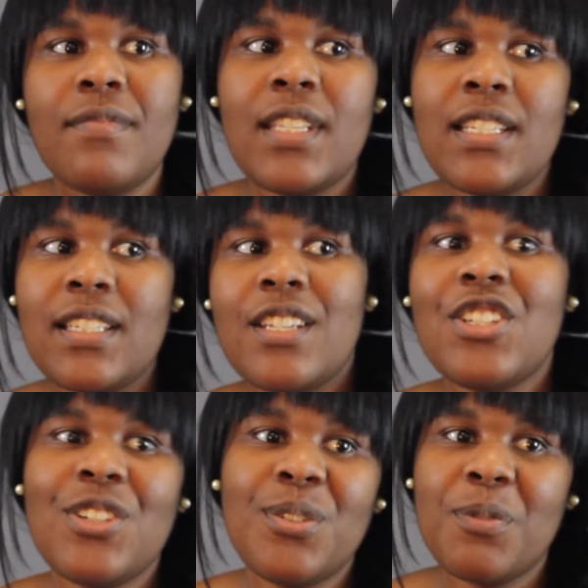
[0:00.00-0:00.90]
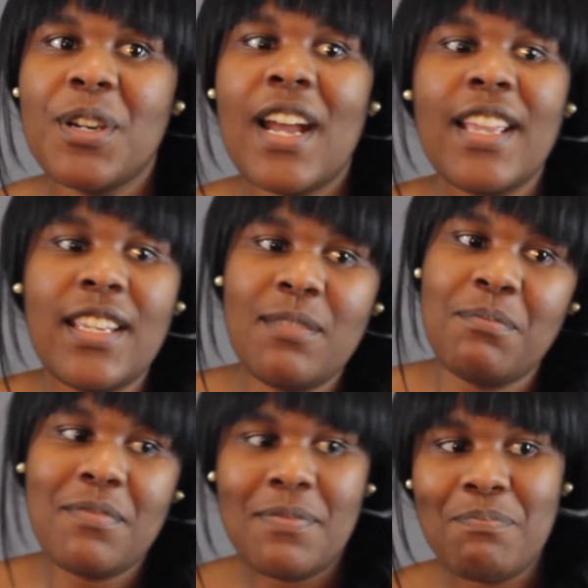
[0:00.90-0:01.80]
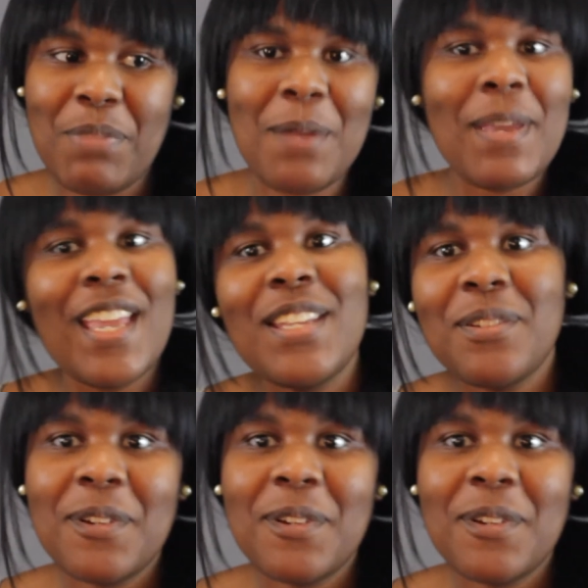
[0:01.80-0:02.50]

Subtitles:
these issues where I bump heads